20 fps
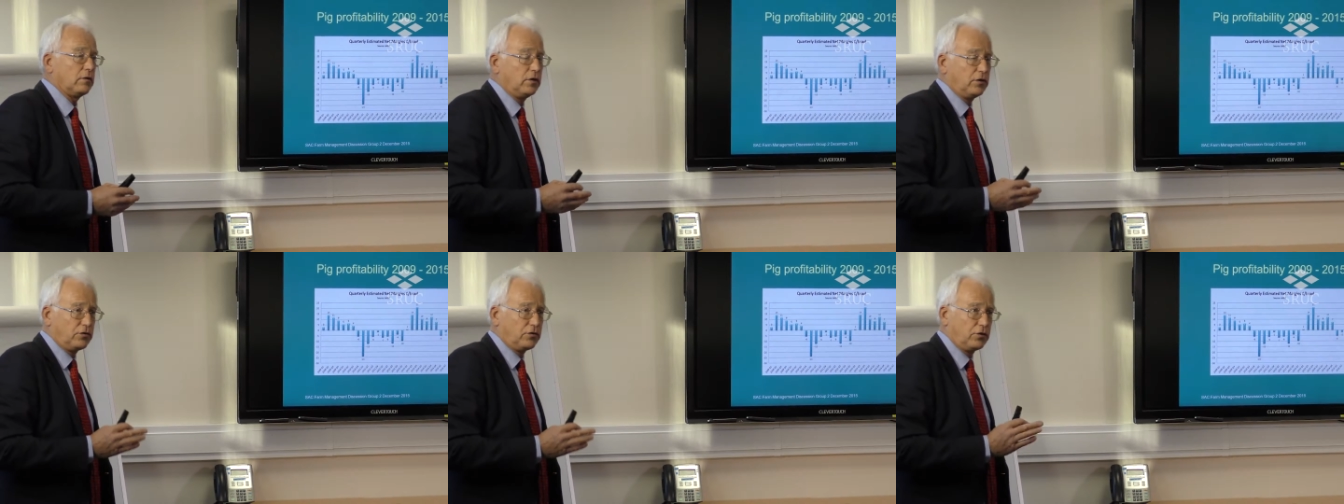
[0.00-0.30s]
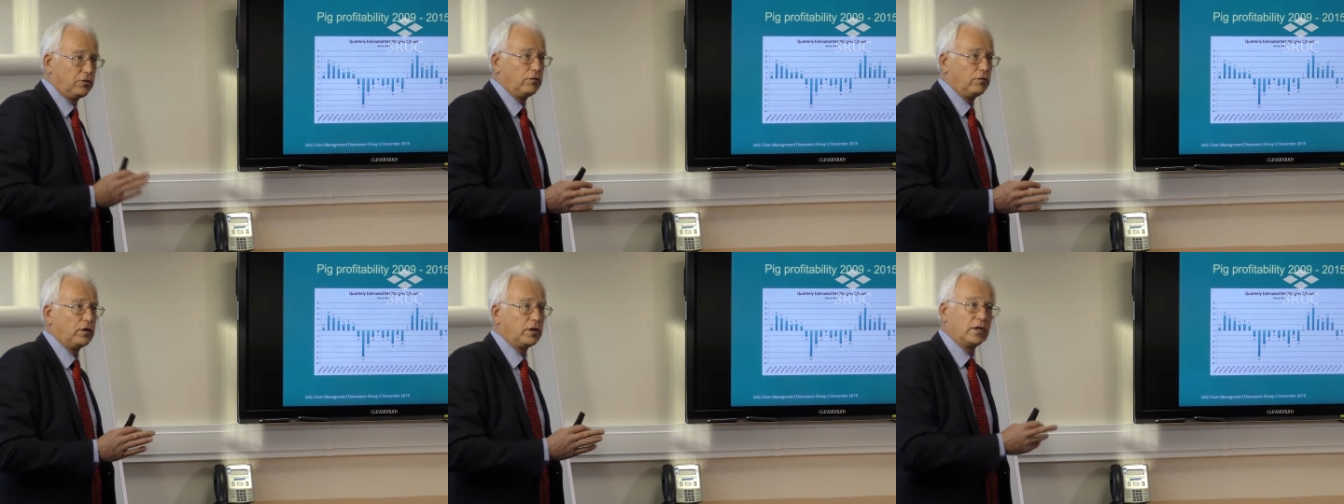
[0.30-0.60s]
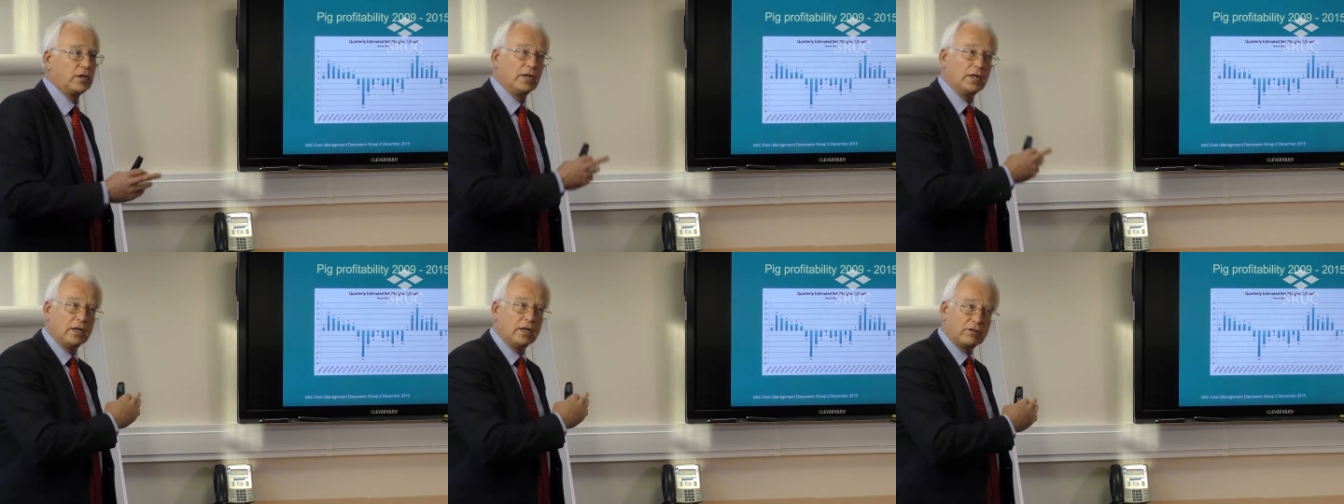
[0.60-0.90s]

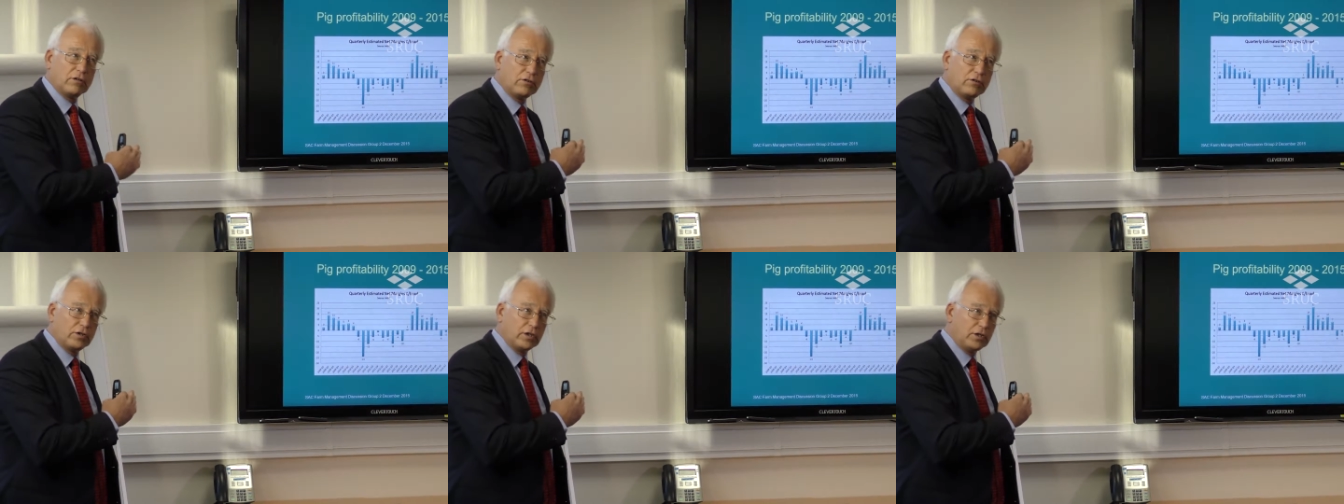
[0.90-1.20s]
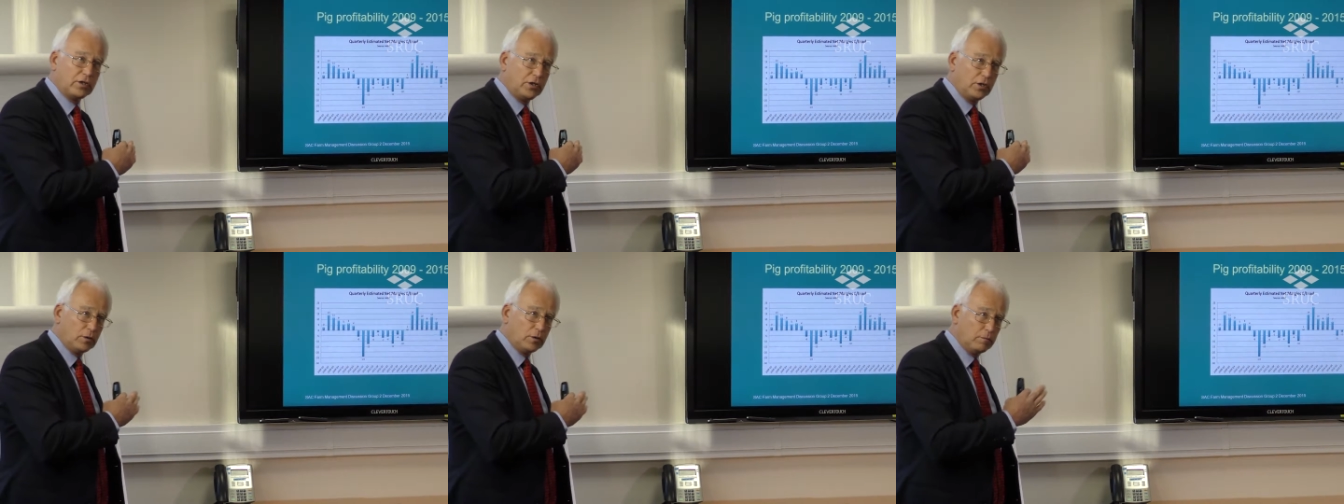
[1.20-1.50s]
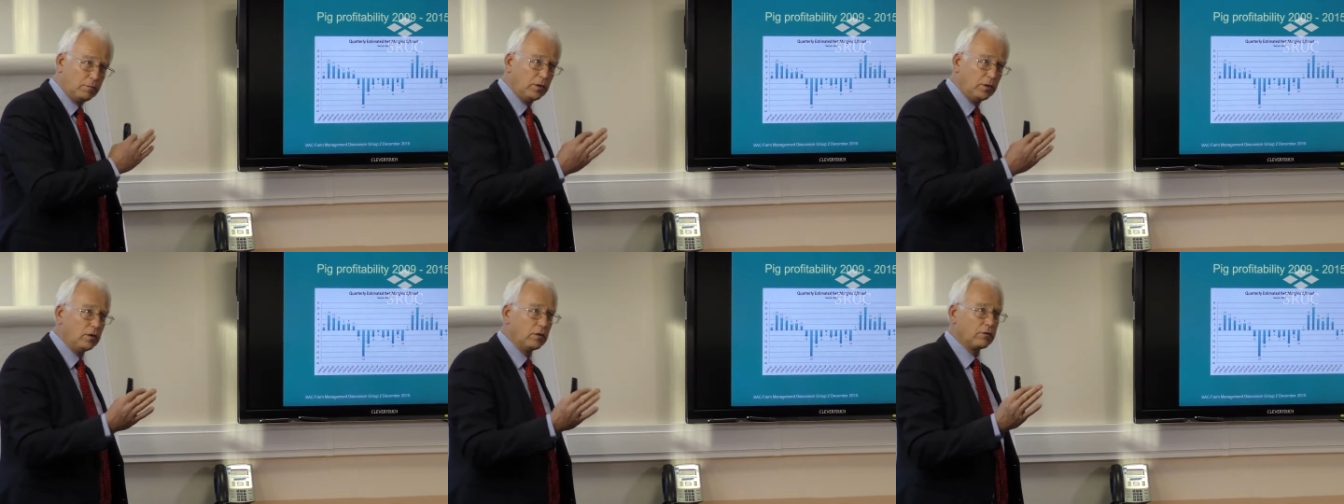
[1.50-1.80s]
historically, and that's a six-year
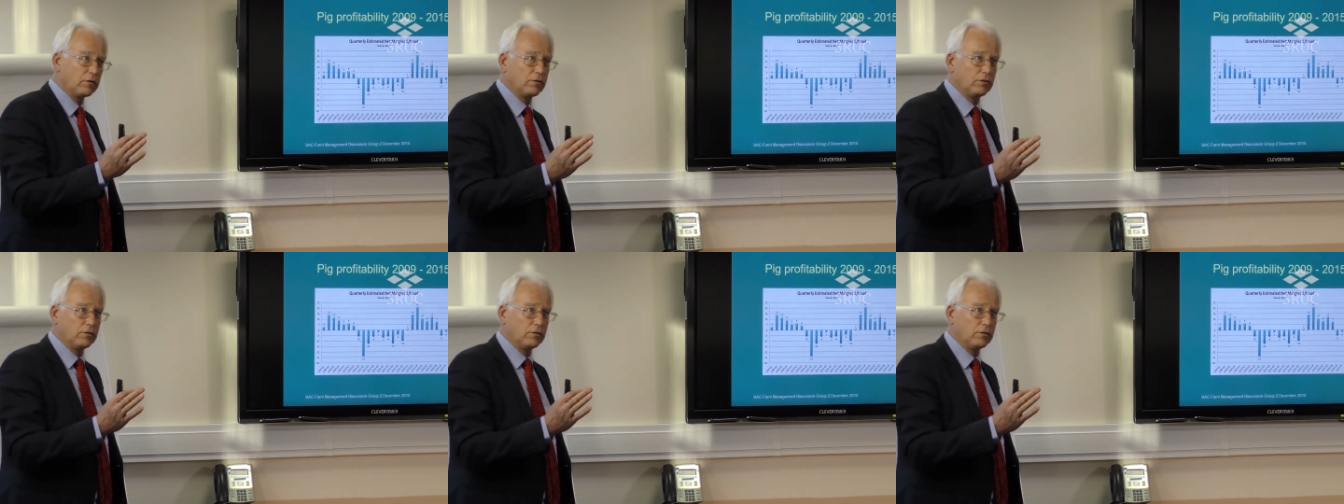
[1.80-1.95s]
block,